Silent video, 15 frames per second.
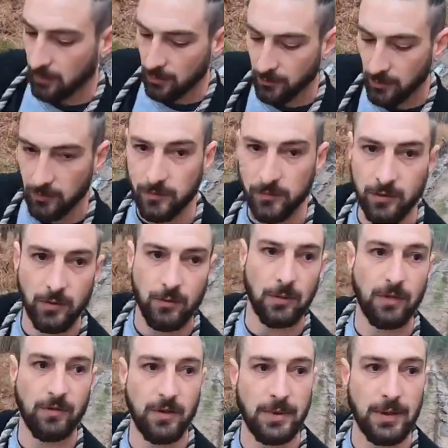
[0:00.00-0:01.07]
I'm not too
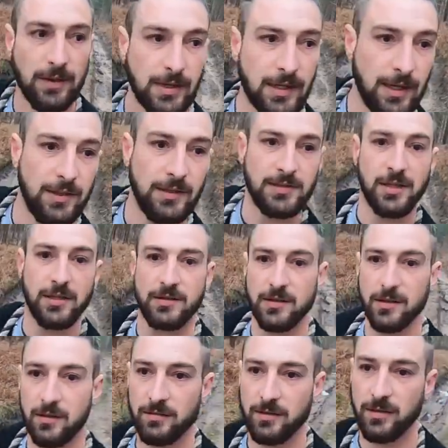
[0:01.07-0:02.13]
worried about Callie
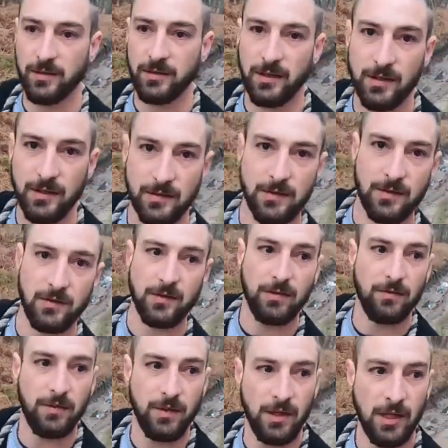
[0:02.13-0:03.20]
chasing after the deers because
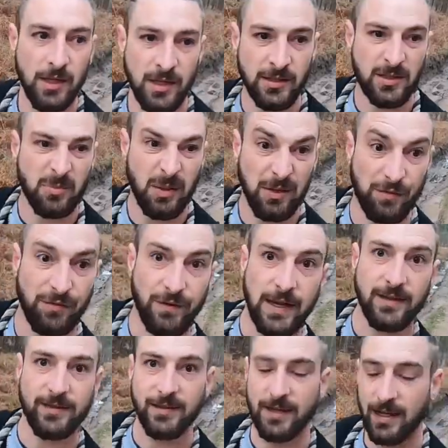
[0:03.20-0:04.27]
she's a bit
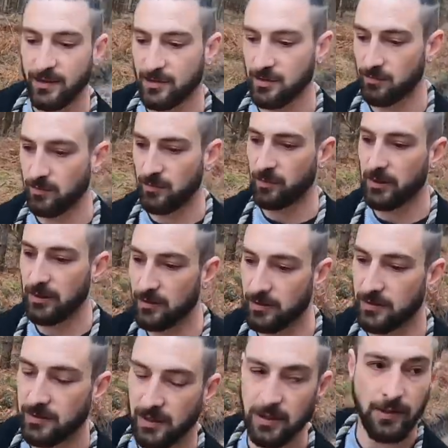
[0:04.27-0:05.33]
fat to catch them, to be
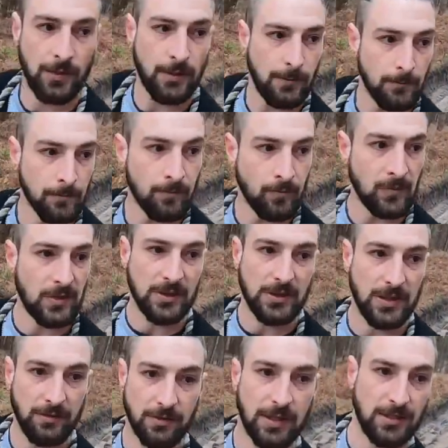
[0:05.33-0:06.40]
honest.
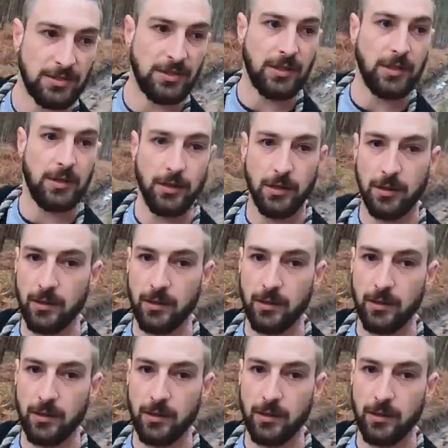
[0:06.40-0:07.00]
She never catch a deer.